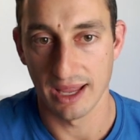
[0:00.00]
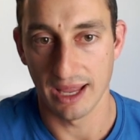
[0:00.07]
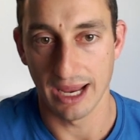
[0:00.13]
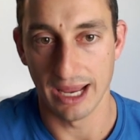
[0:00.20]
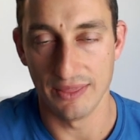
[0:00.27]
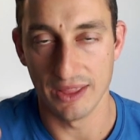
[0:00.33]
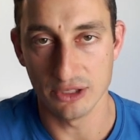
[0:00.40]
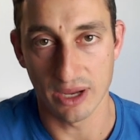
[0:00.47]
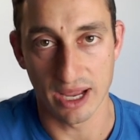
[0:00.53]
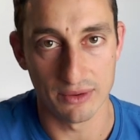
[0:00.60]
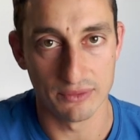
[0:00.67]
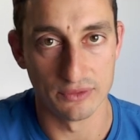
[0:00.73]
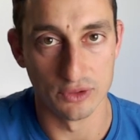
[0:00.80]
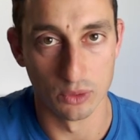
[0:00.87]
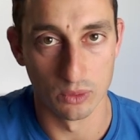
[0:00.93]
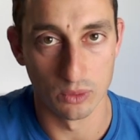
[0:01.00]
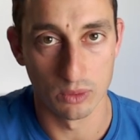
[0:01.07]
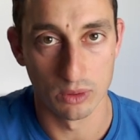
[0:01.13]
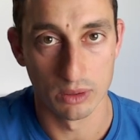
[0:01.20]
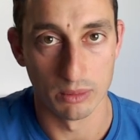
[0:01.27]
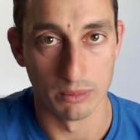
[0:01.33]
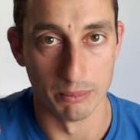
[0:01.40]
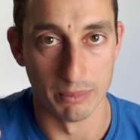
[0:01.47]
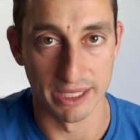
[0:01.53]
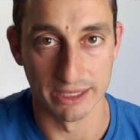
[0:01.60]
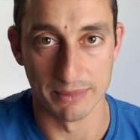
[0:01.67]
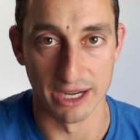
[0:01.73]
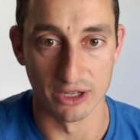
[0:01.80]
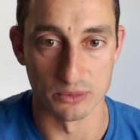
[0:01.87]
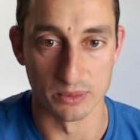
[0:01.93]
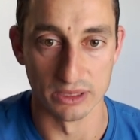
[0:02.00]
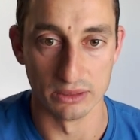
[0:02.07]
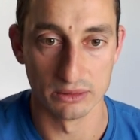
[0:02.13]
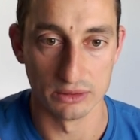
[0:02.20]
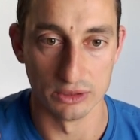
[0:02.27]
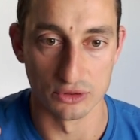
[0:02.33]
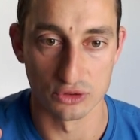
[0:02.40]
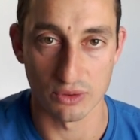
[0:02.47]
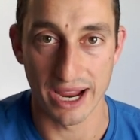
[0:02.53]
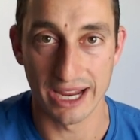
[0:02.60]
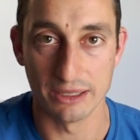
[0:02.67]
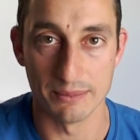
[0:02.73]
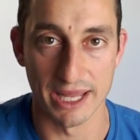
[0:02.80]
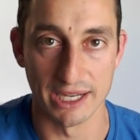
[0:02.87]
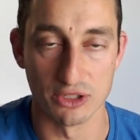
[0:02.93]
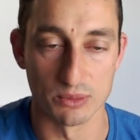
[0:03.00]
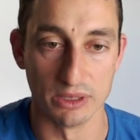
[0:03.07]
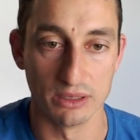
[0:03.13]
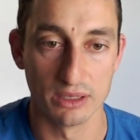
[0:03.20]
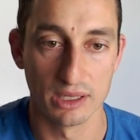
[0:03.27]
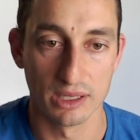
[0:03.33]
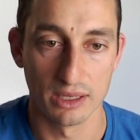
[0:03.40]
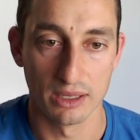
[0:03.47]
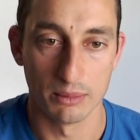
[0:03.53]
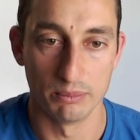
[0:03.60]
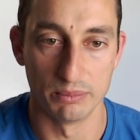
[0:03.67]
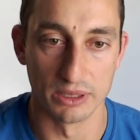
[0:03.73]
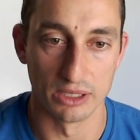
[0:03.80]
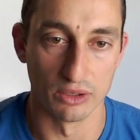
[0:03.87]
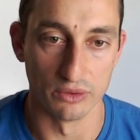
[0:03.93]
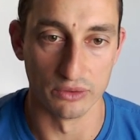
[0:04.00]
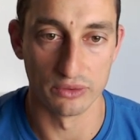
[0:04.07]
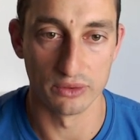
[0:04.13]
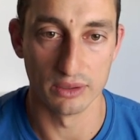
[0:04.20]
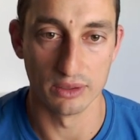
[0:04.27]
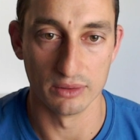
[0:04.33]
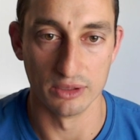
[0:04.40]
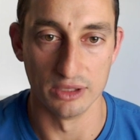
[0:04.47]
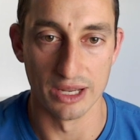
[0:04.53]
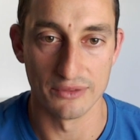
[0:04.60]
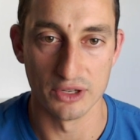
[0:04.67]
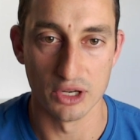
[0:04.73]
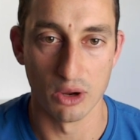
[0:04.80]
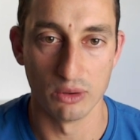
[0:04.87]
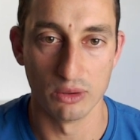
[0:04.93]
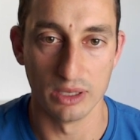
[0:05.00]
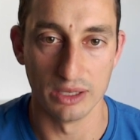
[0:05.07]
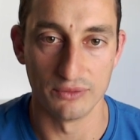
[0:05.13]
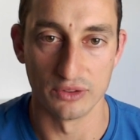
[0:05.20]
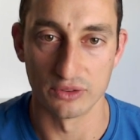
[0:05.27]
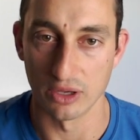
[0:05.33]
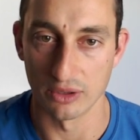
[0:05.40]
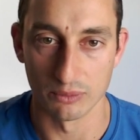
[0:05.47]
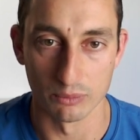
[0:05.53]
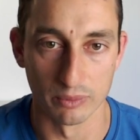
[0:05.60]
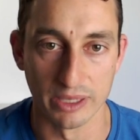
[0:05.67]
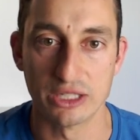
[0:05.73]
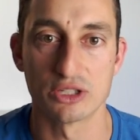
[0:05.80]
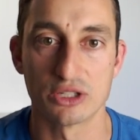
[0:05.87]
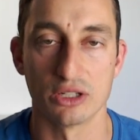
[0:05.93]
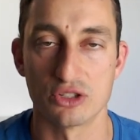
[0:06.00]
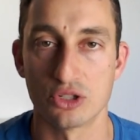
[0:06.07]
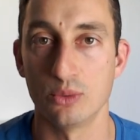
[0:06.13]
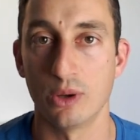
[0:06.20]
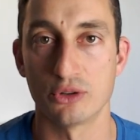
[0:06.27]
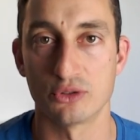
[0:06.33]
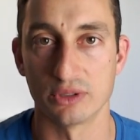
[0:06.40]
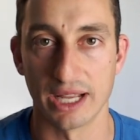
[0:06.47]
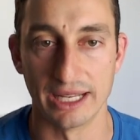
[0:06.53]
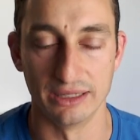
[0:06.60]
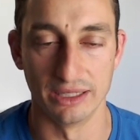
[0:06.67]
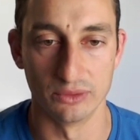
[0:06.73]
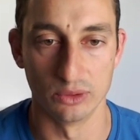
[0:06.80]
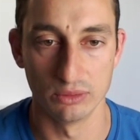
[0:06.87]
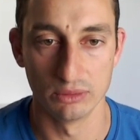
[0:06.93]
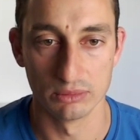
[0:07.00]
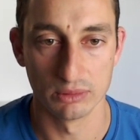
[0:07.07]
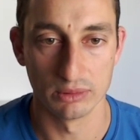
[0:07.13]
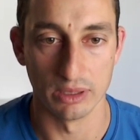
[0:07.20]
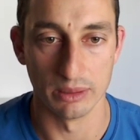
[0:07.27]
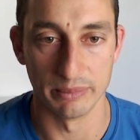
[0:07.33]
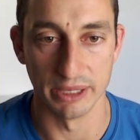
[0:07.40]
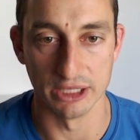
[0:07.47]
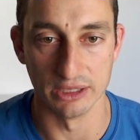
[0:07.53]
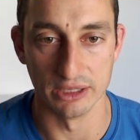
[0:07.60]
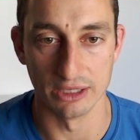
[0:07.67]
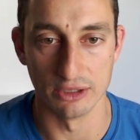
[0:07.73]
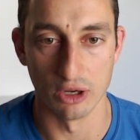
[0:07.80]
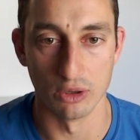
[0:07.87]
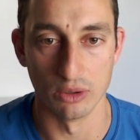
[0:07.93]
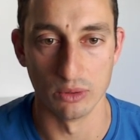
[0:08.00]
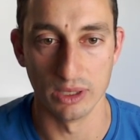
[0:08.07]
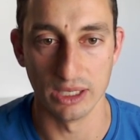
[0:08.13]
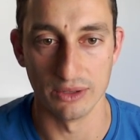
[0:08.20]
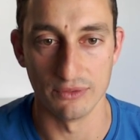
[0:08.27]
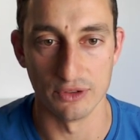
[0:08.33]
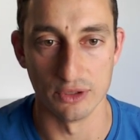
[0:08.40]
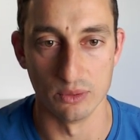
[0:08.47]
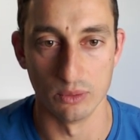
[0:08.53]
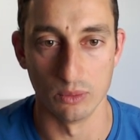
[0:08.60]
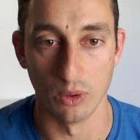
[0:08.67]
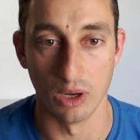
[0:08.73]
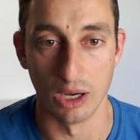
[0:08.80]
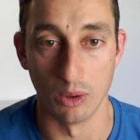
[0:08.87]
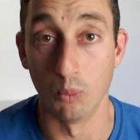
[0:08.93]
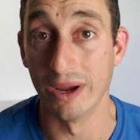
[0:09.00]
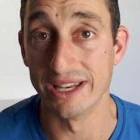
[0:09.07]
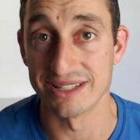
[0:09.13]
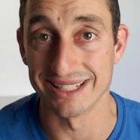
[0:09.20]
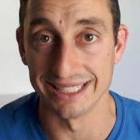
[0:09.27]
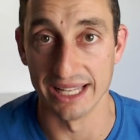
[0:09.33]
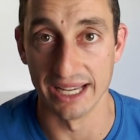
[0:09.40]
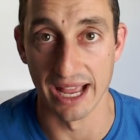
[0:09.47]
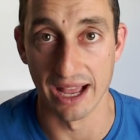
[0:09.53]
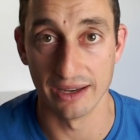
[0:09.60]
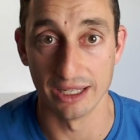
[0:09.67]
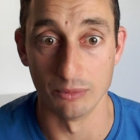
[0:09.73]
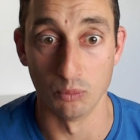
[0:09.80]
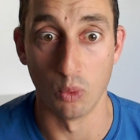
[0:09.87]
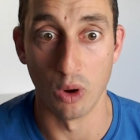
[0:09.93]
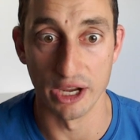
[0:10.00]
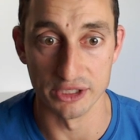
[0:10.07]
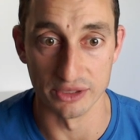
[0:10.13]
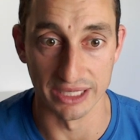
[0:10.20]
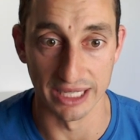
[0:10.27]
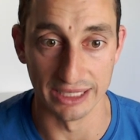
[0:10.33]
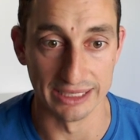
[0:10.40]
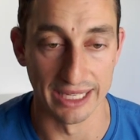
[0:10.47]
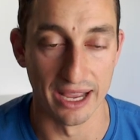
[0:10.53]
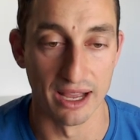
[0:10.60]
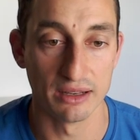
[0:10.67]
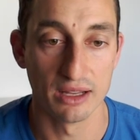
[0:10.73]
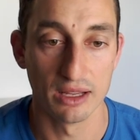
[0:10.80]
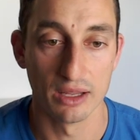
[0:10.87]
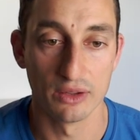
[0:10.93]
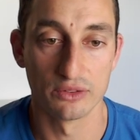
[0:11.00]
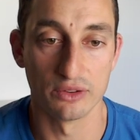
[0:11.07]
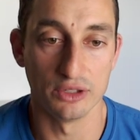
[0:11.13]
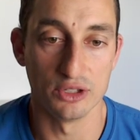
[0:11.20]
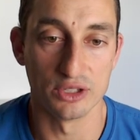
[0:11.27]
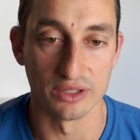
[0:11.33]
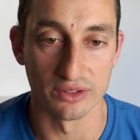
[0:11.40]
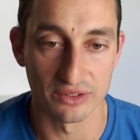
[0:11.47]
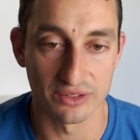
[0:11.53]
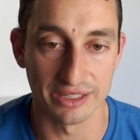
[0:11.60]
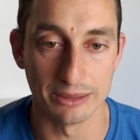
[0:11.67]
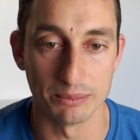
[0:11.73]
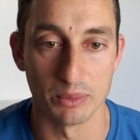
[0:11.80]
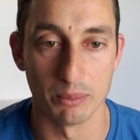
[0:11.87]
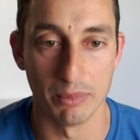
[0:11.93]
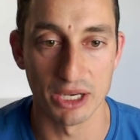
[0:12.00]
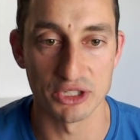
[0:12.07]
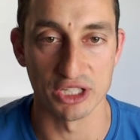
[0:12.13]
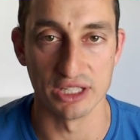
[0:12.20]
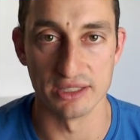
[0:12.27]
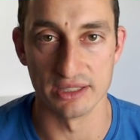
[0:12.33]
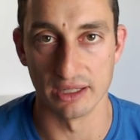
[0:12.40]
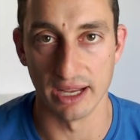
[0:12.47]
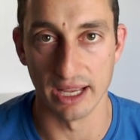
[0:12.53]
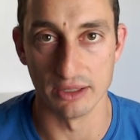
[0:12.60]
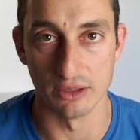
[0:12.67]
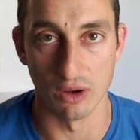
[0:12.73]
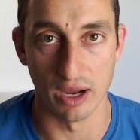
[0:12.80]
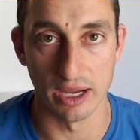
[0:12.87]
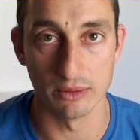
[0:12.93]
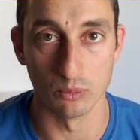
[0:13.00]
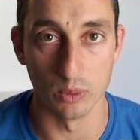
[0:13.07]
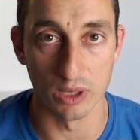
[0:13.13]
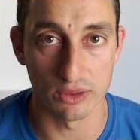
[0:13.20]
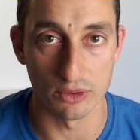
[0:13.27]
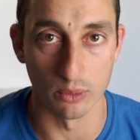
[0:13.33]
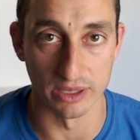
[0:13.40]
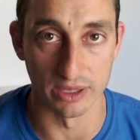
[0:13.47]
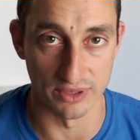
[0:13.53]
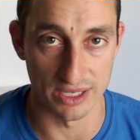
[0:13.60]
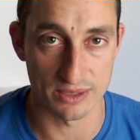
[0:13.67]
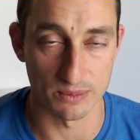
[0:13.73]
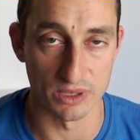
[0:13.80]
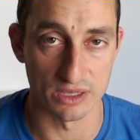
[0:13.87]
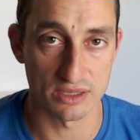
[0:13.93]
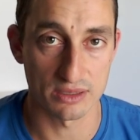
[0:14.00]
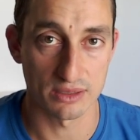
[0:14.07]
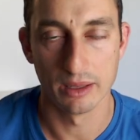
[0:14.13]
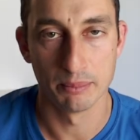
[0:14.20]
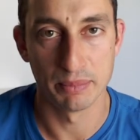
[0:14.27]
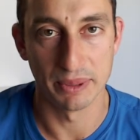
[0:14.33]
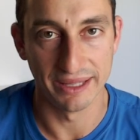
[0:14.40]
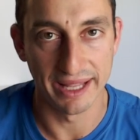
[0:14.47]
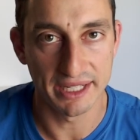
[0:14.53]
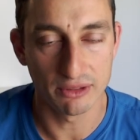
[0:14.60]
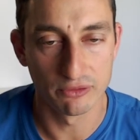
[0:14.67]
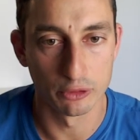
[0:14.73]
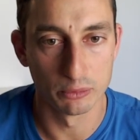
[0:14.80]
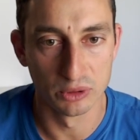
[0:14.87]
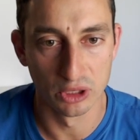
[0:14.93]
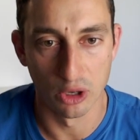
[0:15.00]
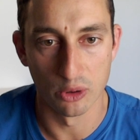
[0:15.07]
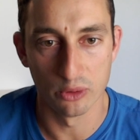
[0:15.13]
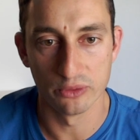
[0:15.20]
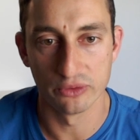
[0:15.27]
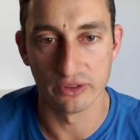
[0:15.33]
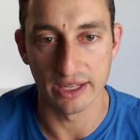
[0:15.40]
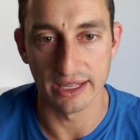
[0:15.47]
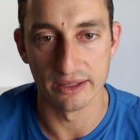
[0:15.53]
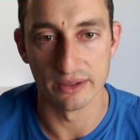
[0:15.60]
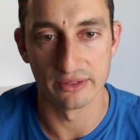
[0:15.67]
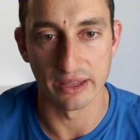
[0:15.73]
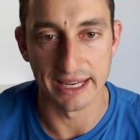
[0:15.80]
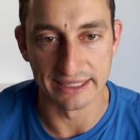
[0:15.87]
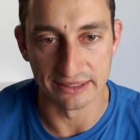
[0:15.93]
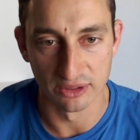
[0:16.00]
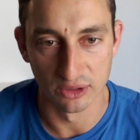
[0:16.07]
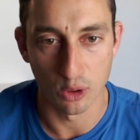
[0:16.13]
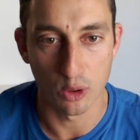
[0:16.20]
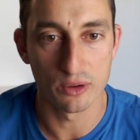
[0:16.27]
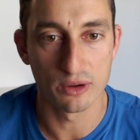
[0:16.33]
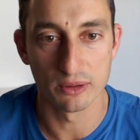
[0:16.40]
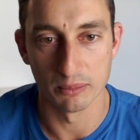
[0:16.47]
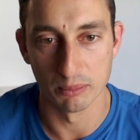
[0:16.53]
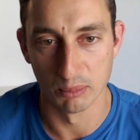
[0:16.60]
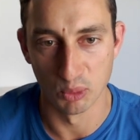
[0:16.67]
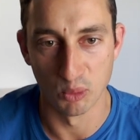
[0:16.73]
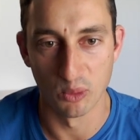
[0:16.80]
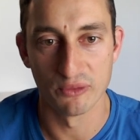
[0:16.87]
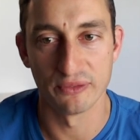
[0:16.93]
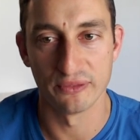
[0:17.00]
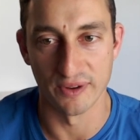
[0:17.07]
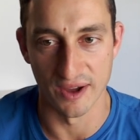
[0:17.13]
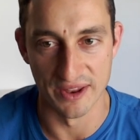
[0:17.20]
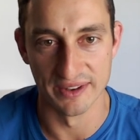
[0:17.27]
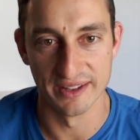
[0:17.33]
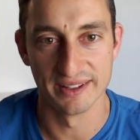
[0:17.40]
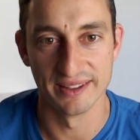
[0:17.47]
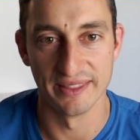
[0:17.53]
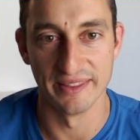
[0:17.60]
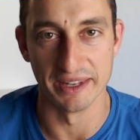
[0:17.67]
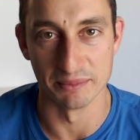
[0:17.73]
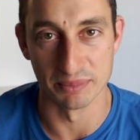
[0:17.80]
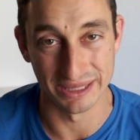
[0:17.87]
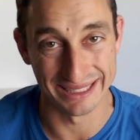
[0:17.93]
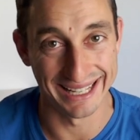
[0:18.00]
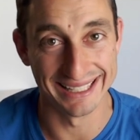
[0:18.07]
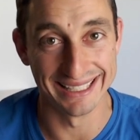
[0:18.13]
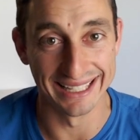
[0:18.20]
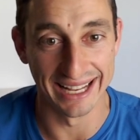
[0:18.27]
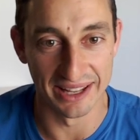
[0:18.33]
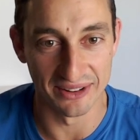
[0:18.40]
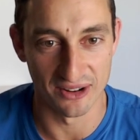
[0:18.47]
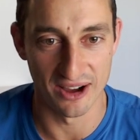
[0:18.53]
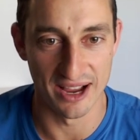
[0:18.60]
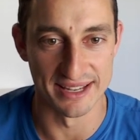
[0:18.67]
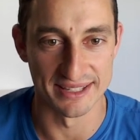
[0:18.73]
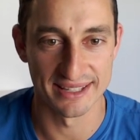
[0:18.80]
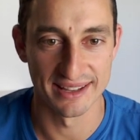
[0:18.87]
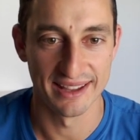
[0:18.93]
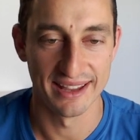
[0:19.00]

and then you have your money management, your trade management, because you never know if it's going to reach a two hundred K level, but you need to know if you uh, when to get out and why you're getting out so that you can sleep much easier at night with your investments. Planning from lows is a lot more fun than planning at highs.